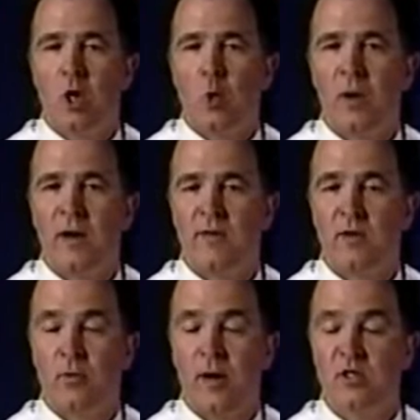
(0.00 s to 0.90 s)
went in the
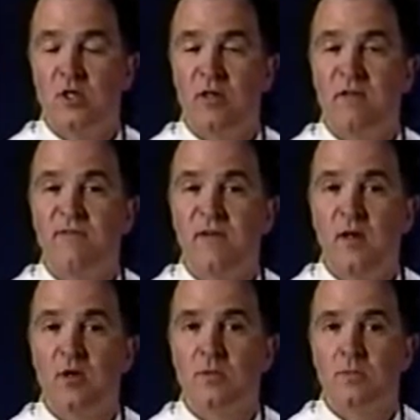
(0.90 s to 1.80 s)
direction that the
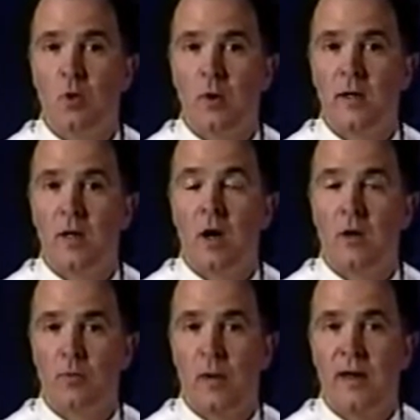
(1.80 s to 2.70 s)
fingers point
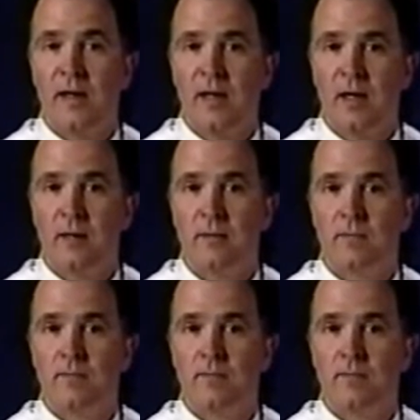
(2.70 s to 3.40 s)
on the right hand.